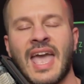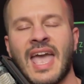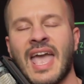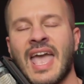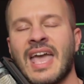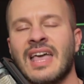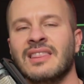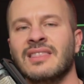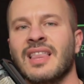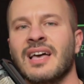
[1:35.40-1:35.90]

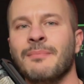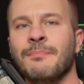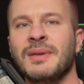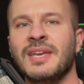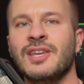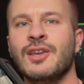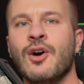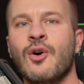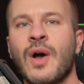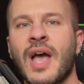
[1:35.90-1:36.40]
and let me
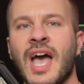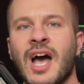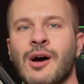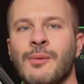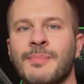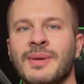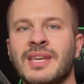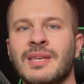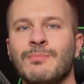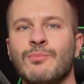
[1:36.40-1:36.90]
know how
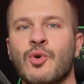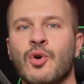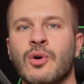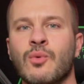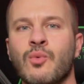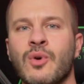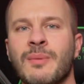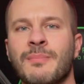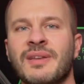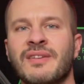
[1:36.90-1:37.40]
many more
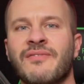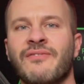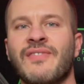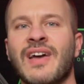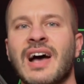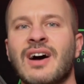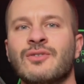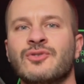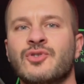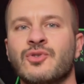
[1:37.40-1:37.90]
women
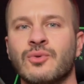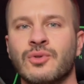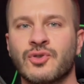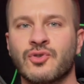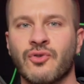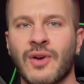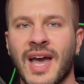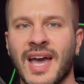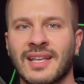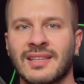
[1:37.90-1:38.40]
found you
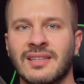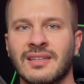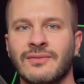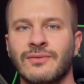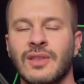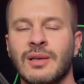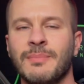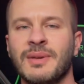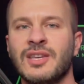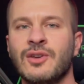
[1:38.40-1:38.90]
attractive.
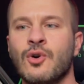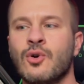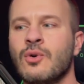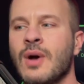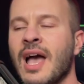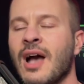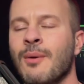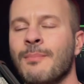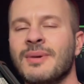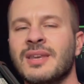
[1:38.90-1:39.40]
Let me know
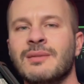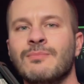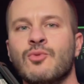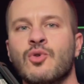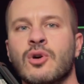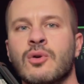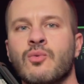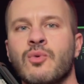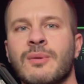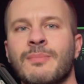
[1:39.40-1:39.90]
how many
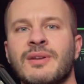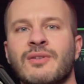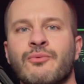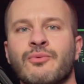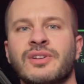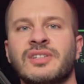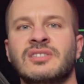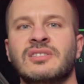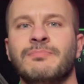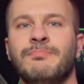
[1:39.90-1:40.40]
more women
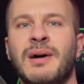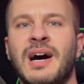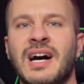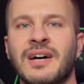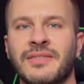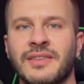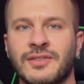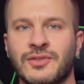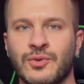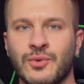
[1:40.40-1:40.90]

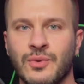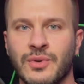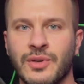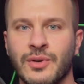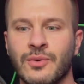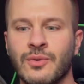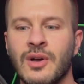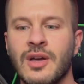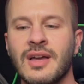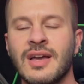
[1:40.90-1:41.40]
responded to
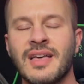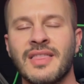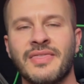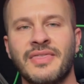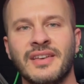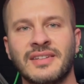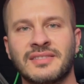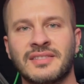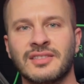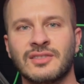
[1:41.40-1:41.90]
you.
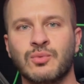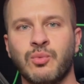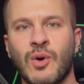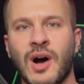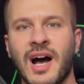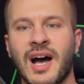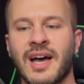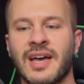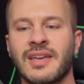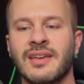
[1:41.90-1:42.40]
This is
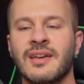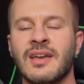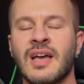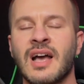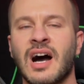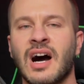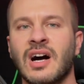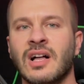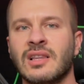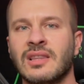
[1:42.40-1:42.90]
why
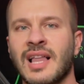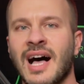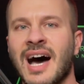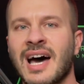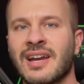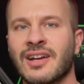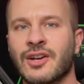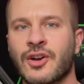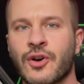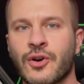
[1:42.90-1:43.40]
a lot
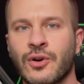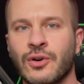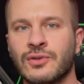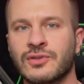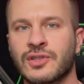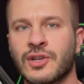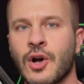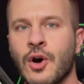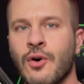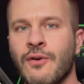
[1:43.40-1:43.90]
of girls
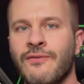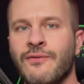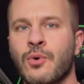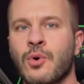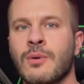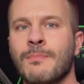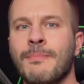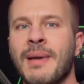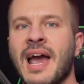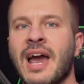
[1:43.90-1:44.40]
go for
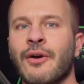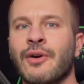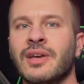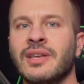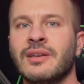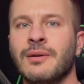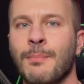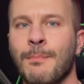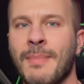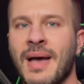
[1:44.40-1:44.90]

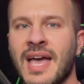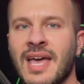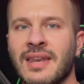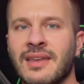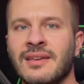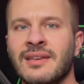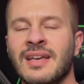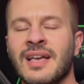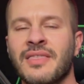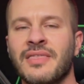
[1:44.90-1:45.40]
married men.
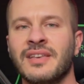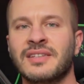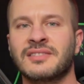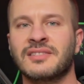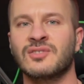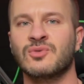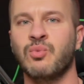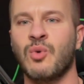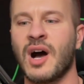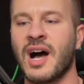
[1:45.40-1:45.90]
This
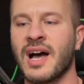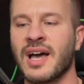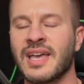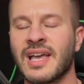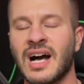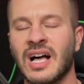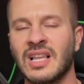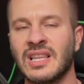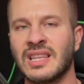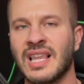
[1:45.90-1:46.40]
is why
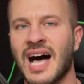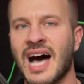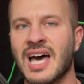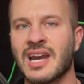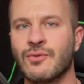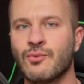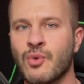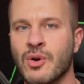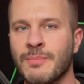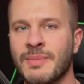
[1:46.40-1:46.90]
a lot
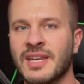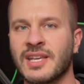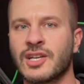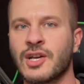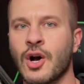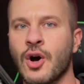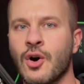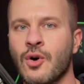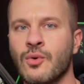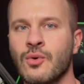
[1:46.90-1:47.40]
of women
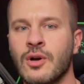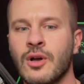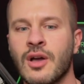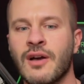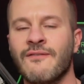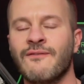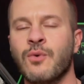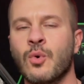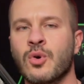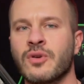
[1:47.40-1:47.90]
go
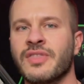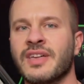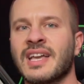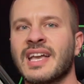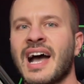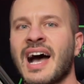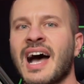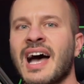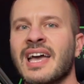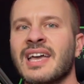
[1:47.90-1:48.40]
for the
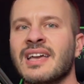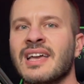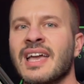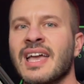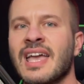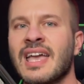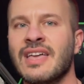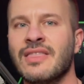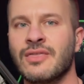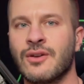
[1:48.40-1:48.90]
guy
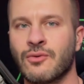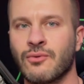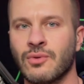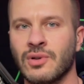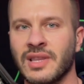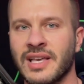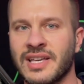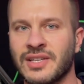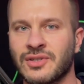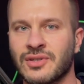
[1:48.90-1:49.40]
in the
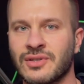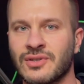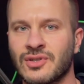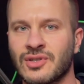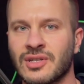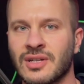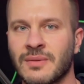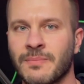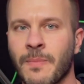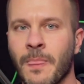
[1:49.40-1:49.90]

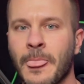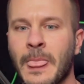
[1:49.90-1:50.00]
relationship